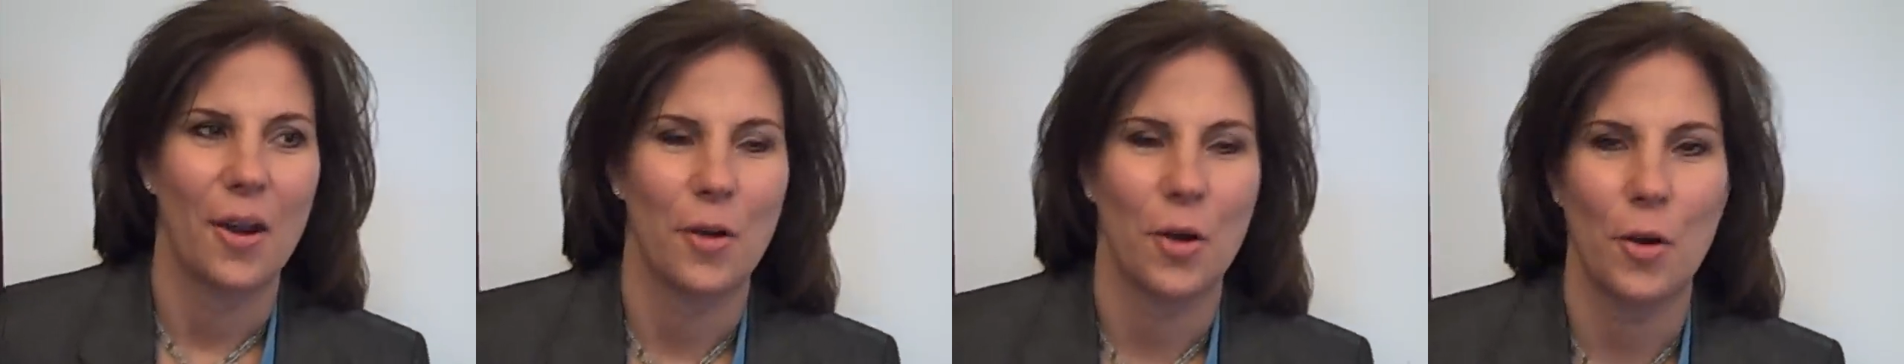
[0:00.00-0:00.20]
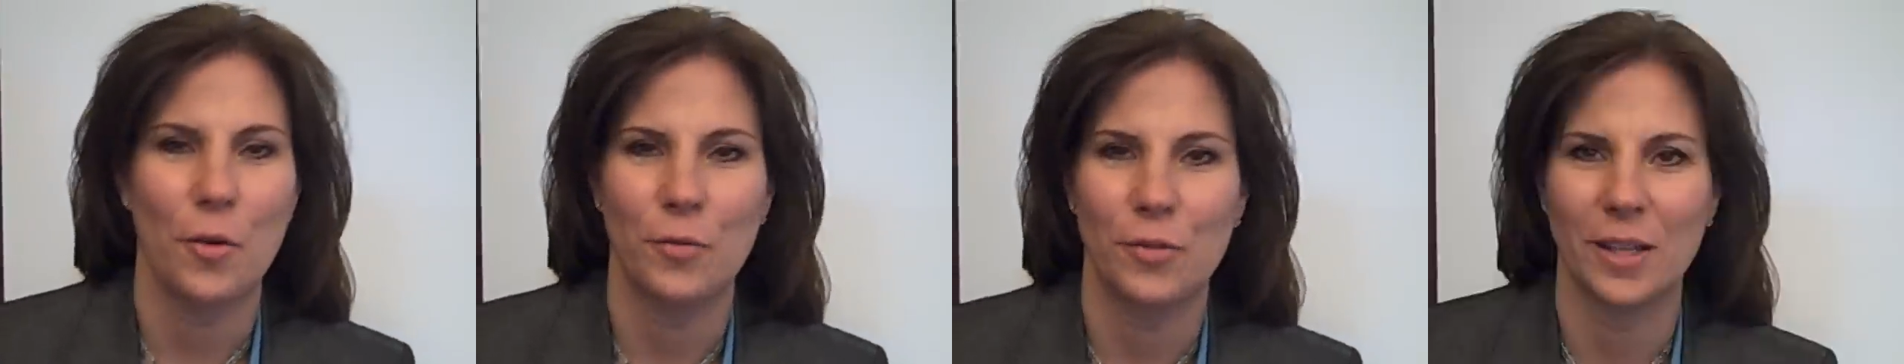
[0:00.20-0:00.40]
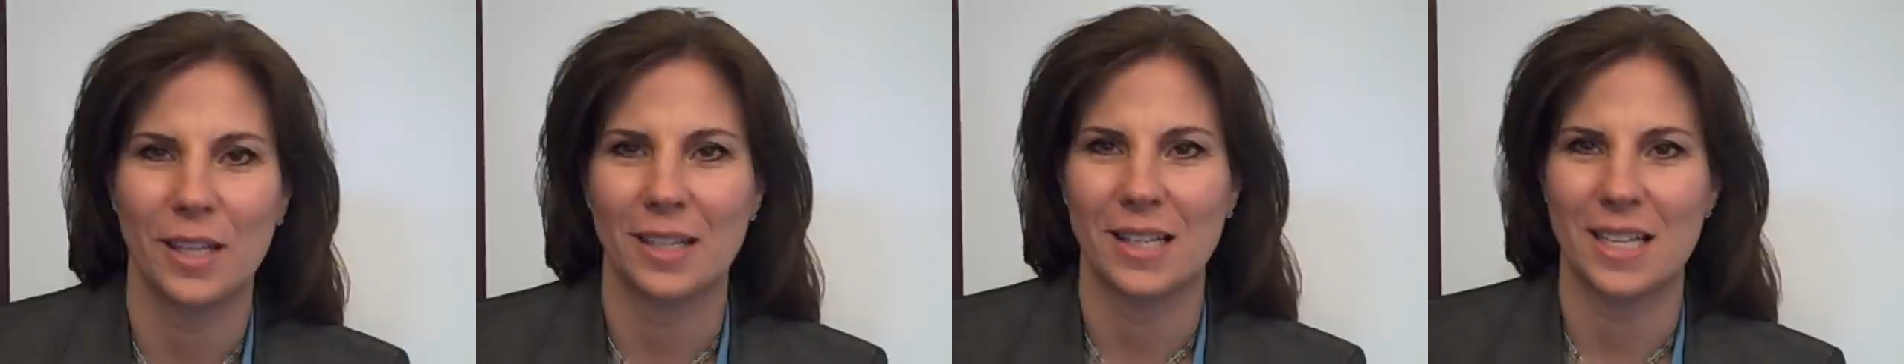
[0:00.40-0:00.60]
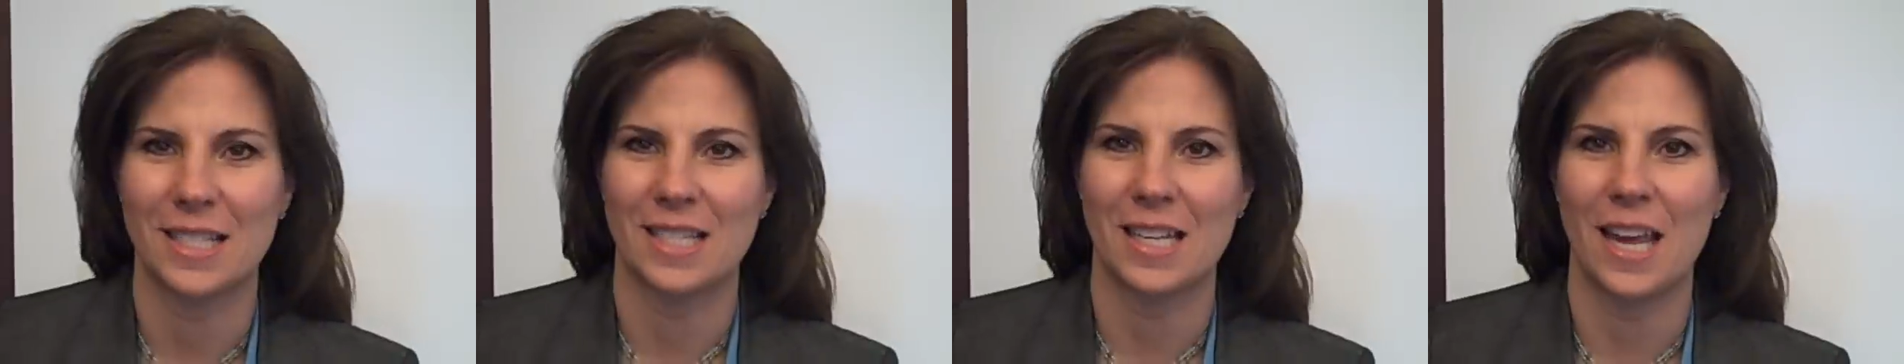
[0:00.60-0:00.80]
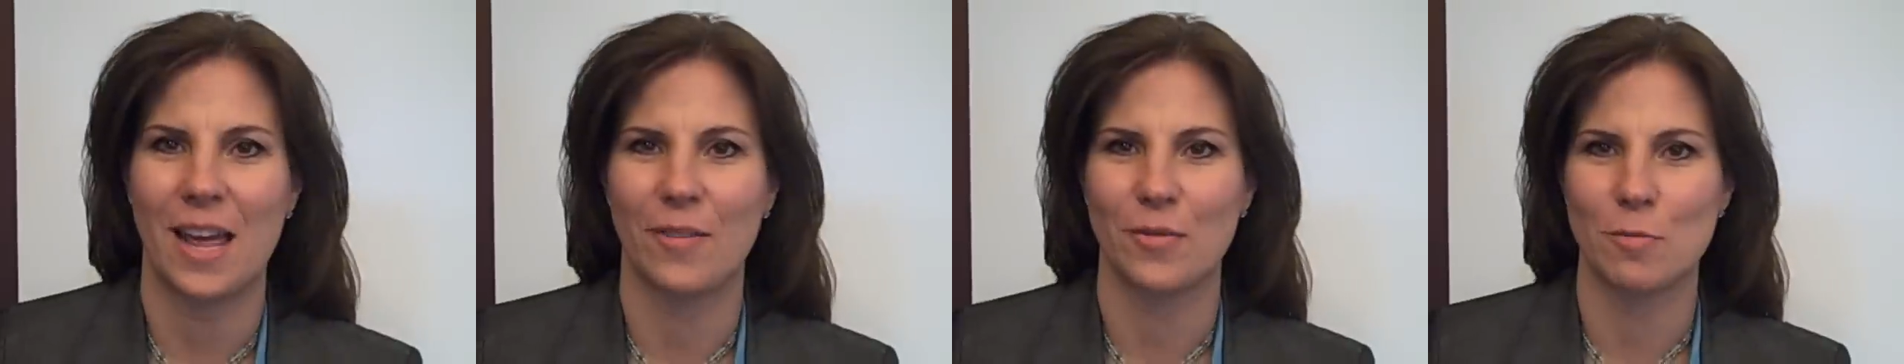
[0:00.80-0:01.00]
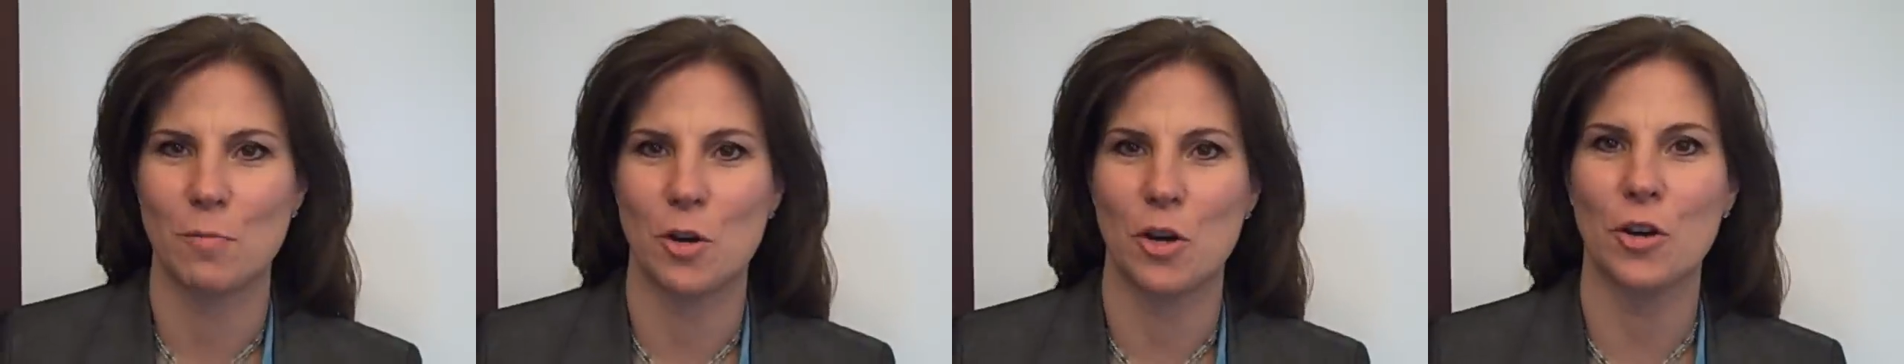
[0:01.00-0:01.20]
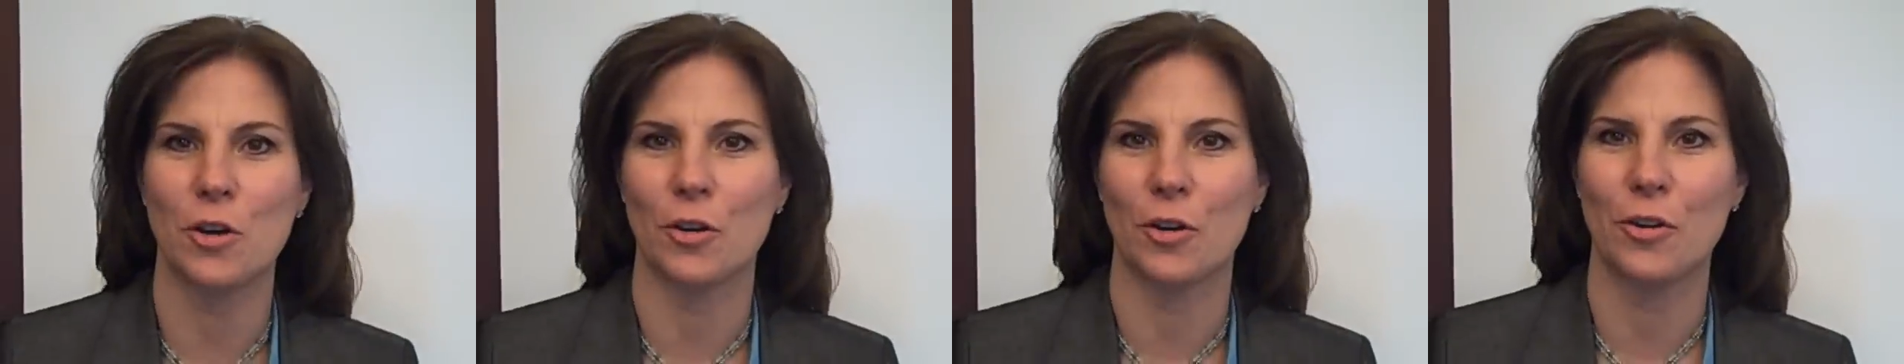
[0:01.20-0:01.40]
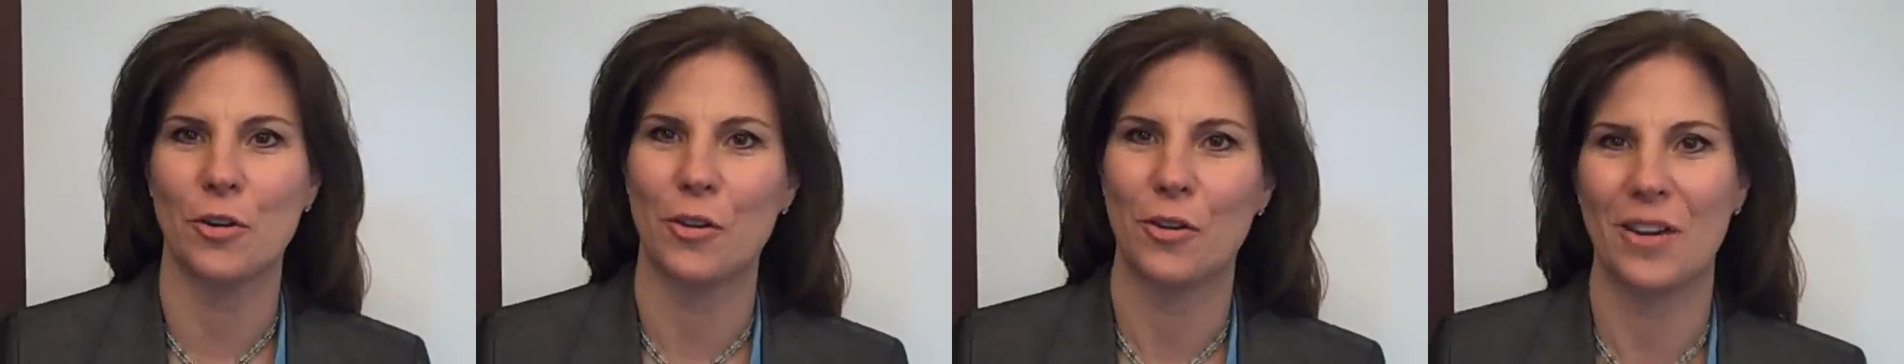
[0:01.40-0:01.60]
Hopefully it doesn't have
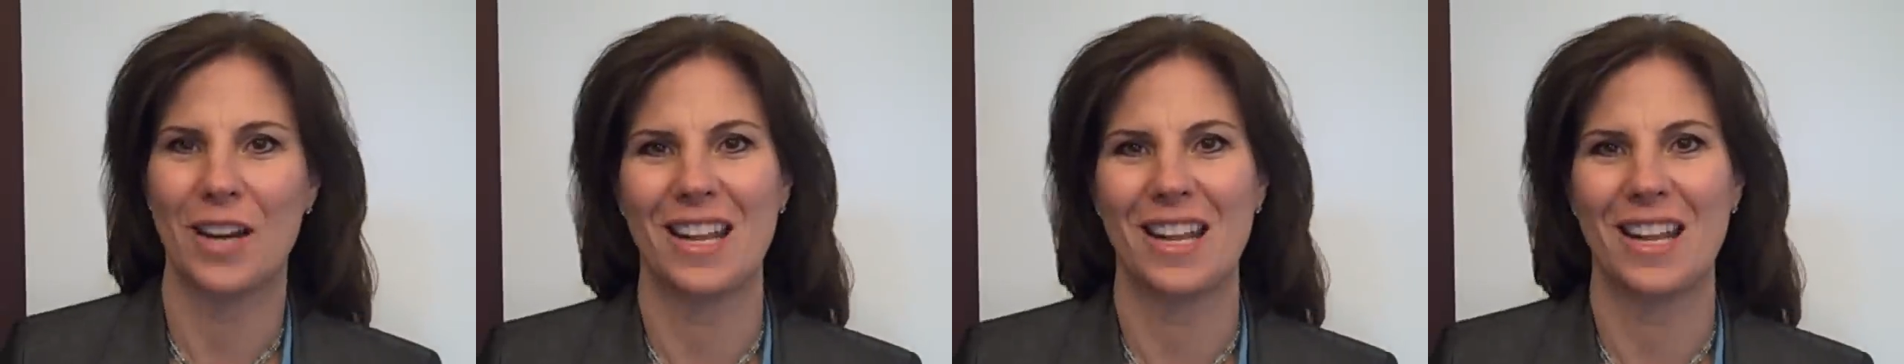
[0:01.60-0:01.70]
murder or